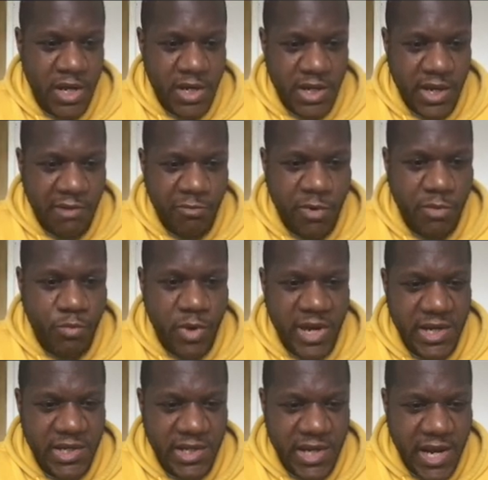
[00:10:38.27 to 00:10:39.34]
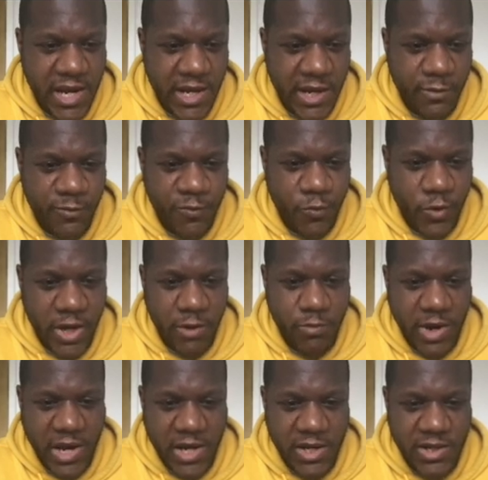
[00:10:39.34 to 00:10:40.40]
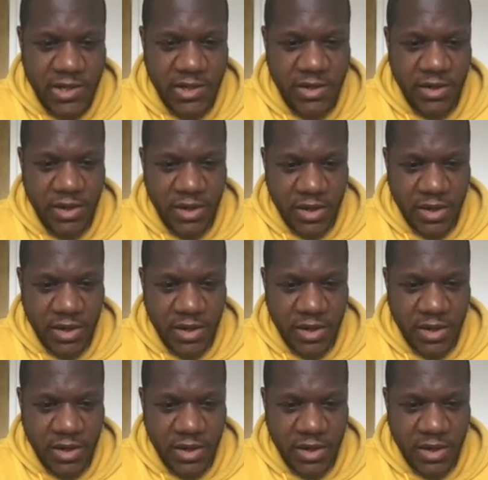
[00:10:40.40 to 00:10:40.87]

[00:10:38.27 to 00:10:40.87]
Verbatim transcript: you get 1 week staking, 3 weeks,